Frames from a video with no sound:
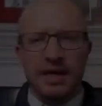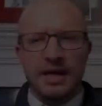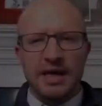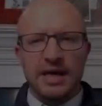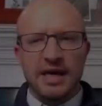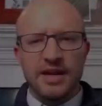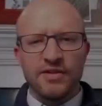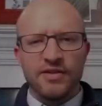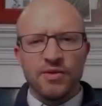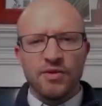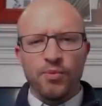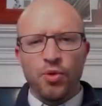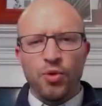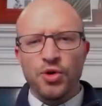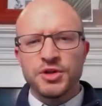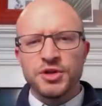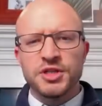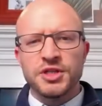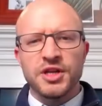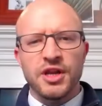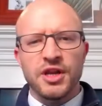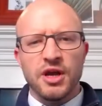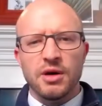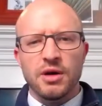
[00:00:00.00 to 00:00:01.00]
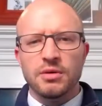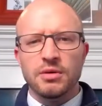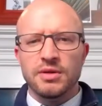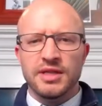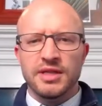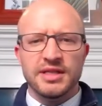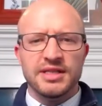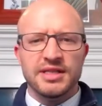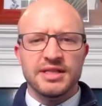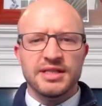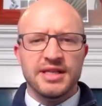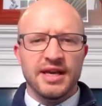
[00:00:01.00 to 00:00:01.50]
It is important to note
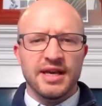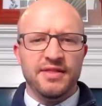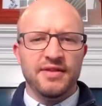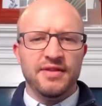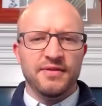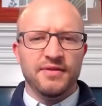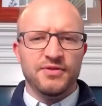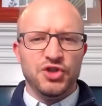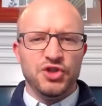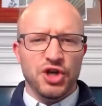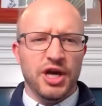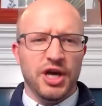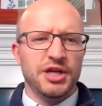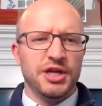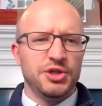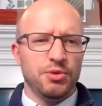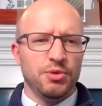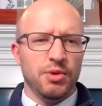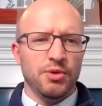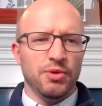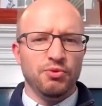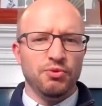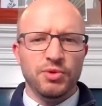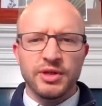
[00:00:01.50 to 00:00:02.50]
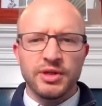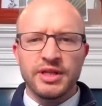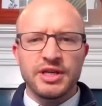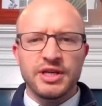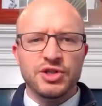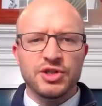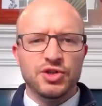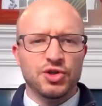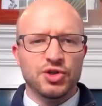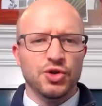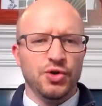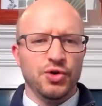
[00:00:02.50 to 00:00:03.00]
that the death of Joshua really
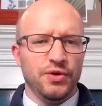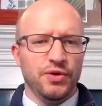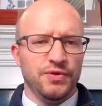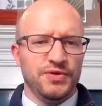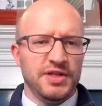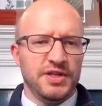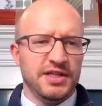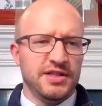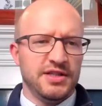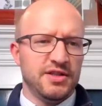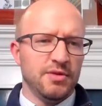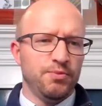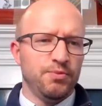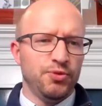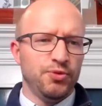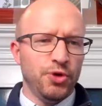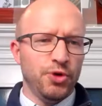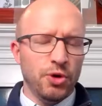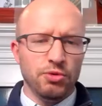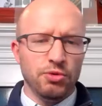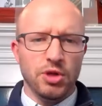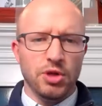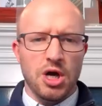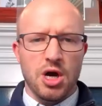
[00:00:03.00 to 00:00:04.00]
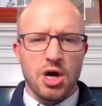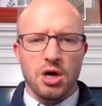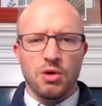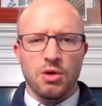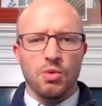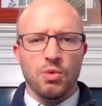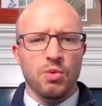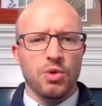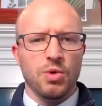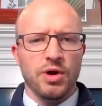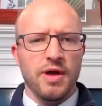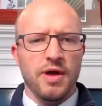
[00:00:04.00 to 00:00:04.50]
serves as the prologue
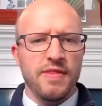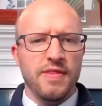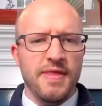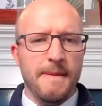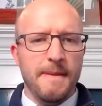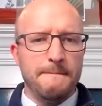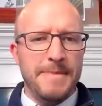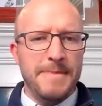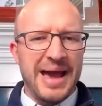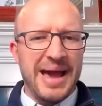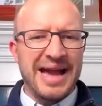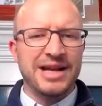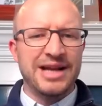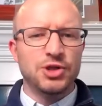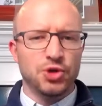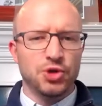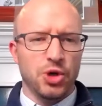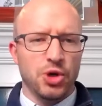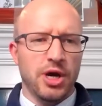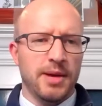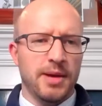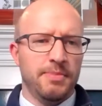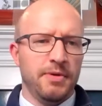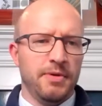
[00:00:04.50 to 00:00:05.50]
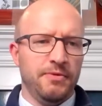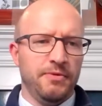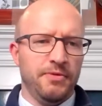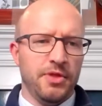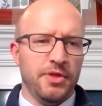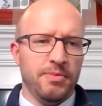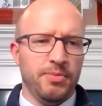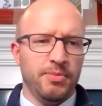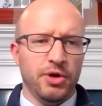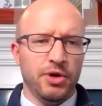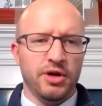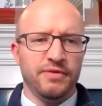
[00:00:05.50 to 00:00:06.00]
or the backdrop for the
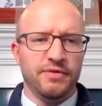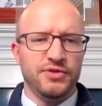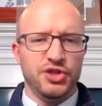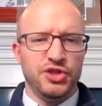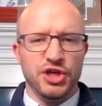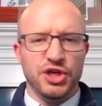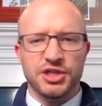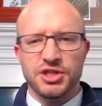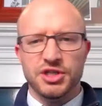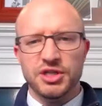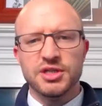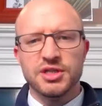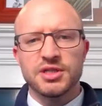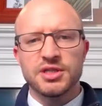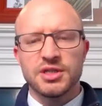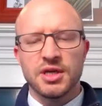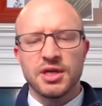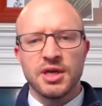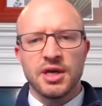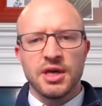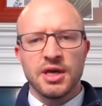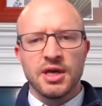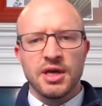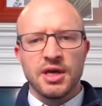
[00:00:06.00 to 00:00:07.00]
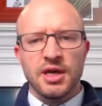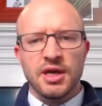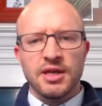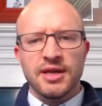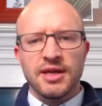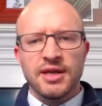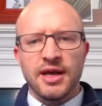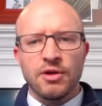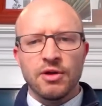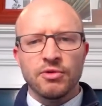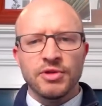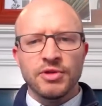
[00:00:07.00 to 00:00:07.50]
book of Judges.
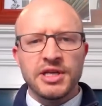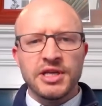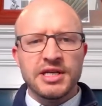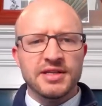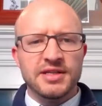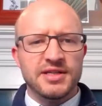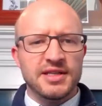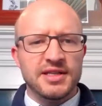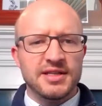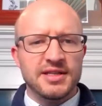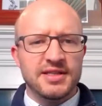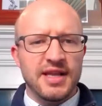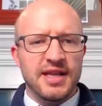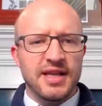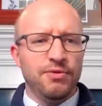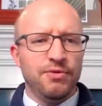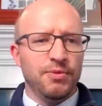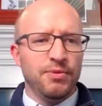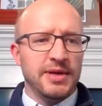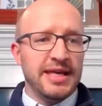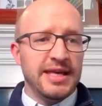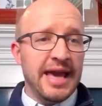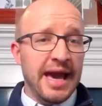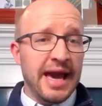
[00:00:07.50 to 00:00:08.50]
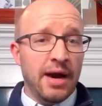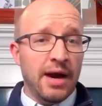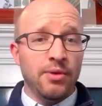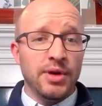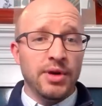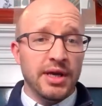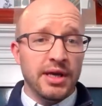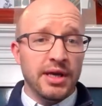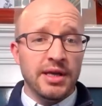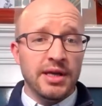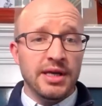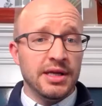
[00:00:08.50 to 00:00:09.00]
Not only is his death
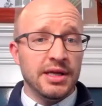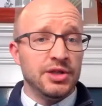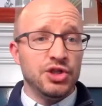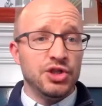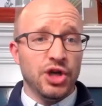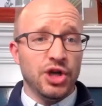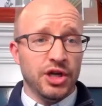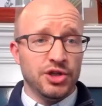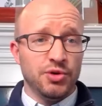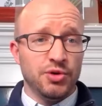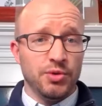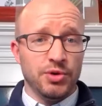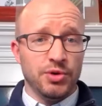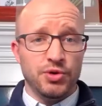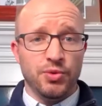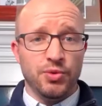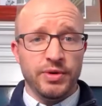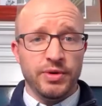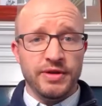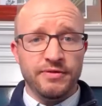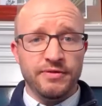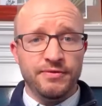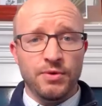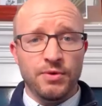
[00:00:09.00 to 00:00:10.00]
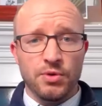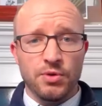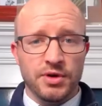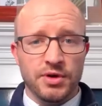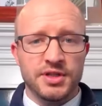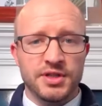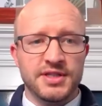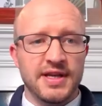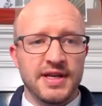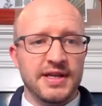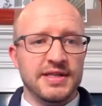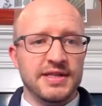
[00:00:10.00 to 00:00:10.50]
recounted in Joshua 24,
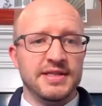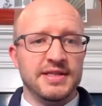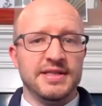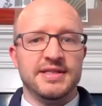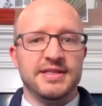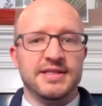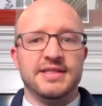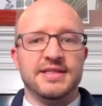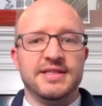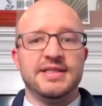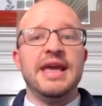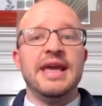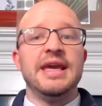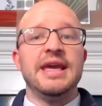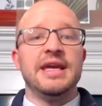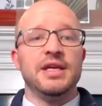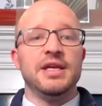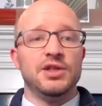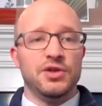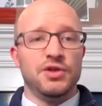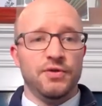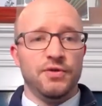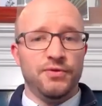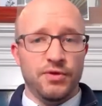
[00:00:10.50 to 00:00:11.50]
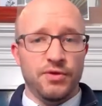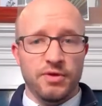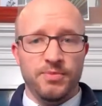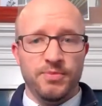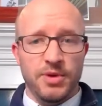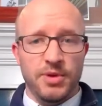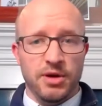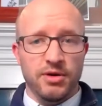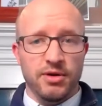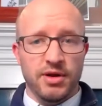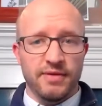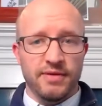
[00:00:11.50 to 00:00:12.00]
setting the stage for the
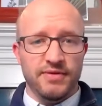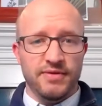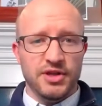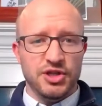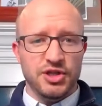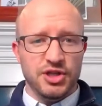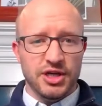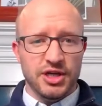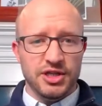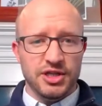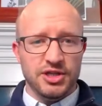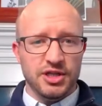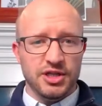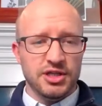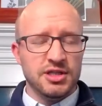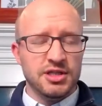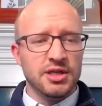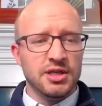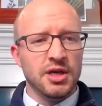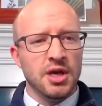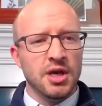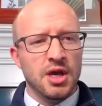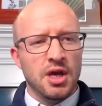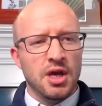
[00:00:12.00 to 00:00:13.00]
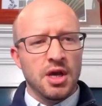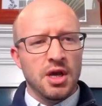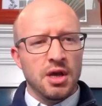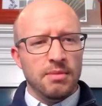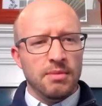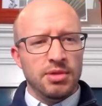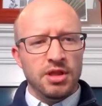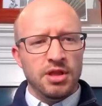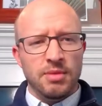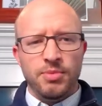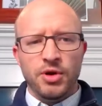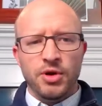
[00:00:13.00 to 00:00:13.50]
period of the Judges,
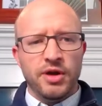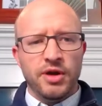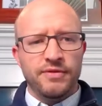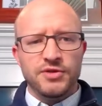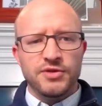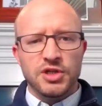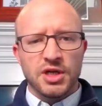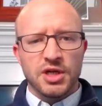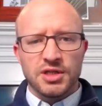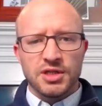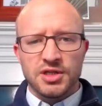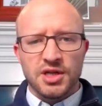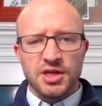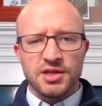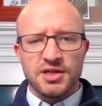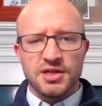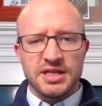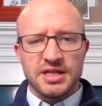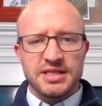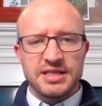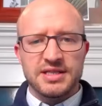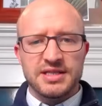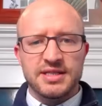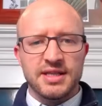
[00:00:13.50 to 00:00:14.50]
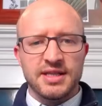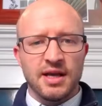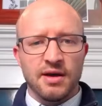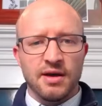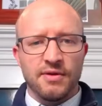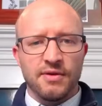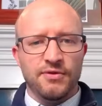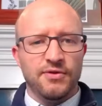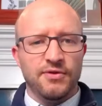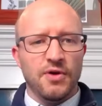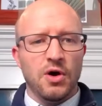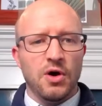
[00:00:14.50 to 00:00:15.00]
but the book of Judges
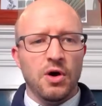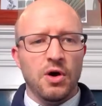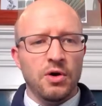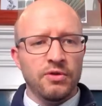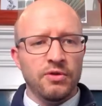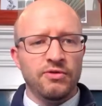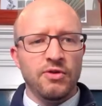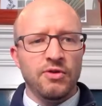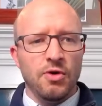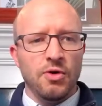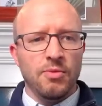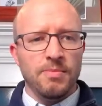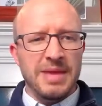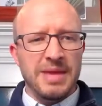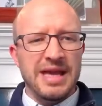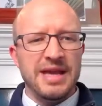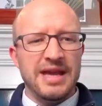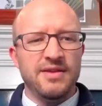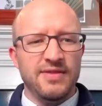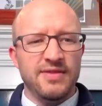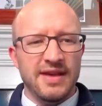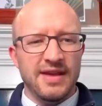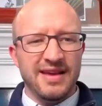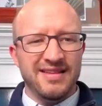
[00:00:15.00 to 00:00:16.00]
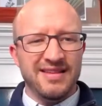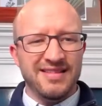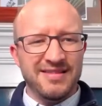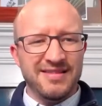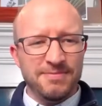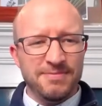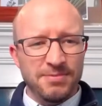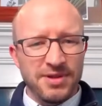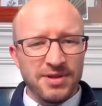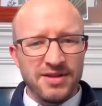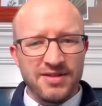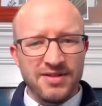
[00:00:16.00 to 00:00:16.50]
itself also makes
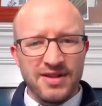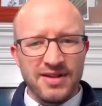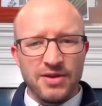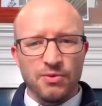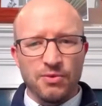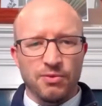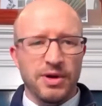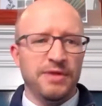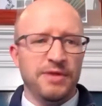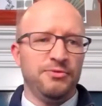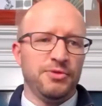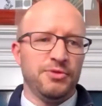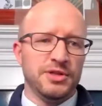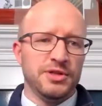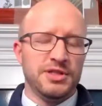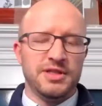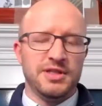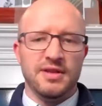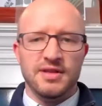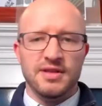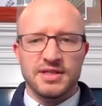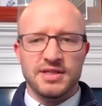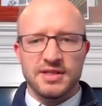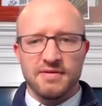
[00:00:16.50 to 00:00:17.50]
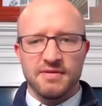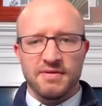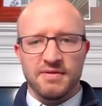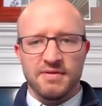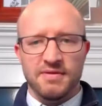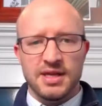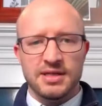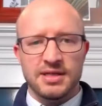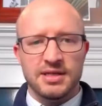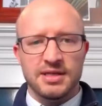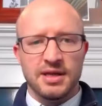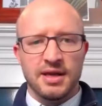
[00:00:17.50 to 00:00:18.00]
explicit reference to this
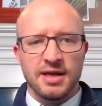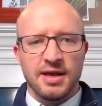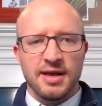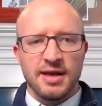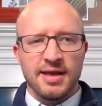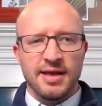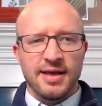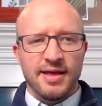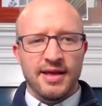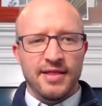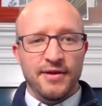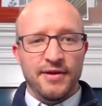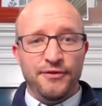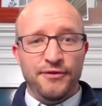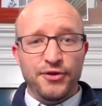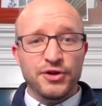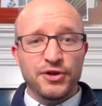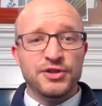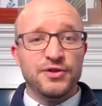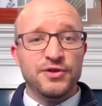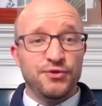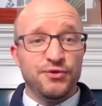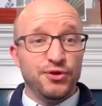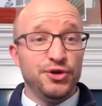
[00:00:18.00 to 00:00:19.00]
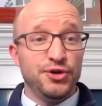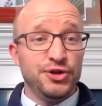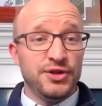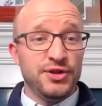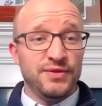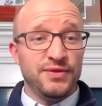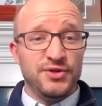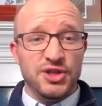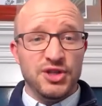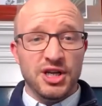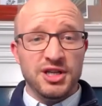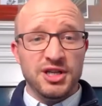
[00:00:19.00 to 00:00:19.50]
event. The first verse
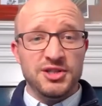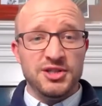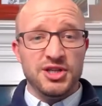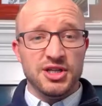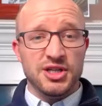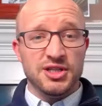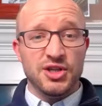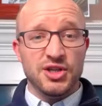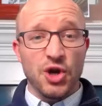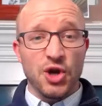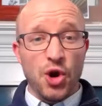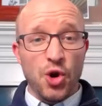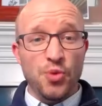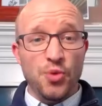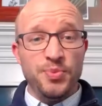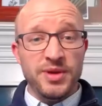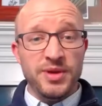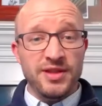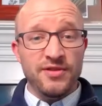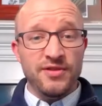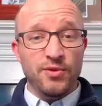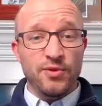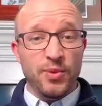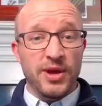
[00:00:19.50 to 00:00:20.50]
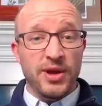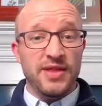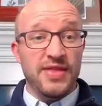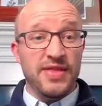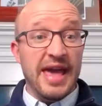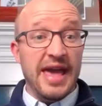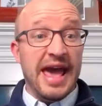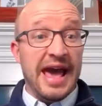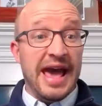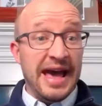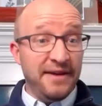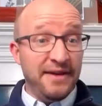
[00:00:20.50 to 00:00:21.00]
of Judges opens with
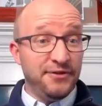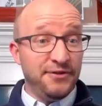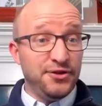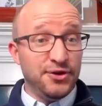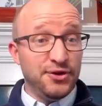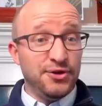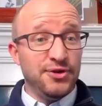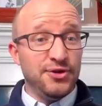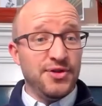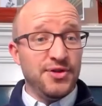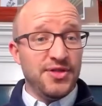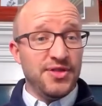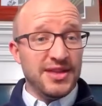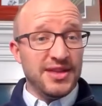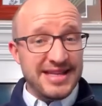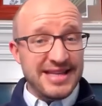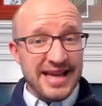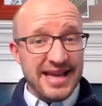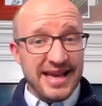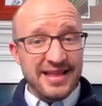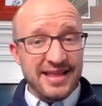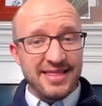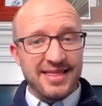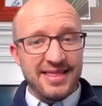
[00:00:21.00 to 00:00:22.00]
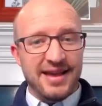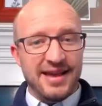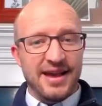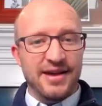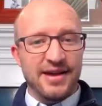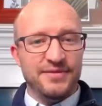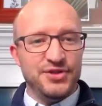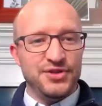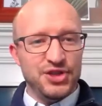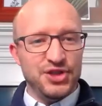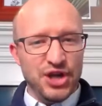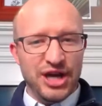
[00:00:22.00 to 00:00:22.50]
"after the death
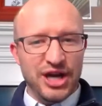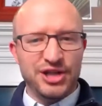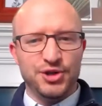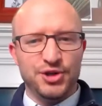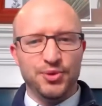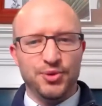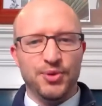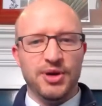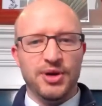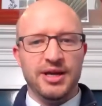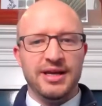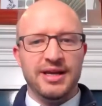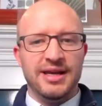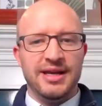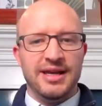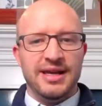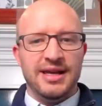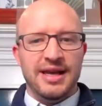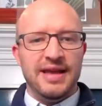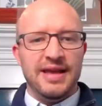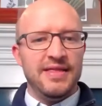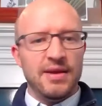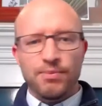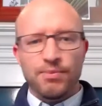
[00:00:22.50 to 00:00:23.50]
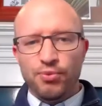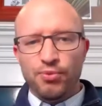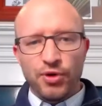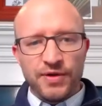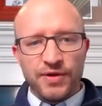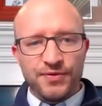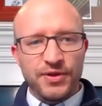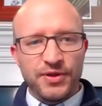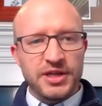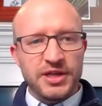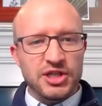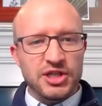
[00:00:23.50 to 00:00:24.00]
of Joshua," and then briefly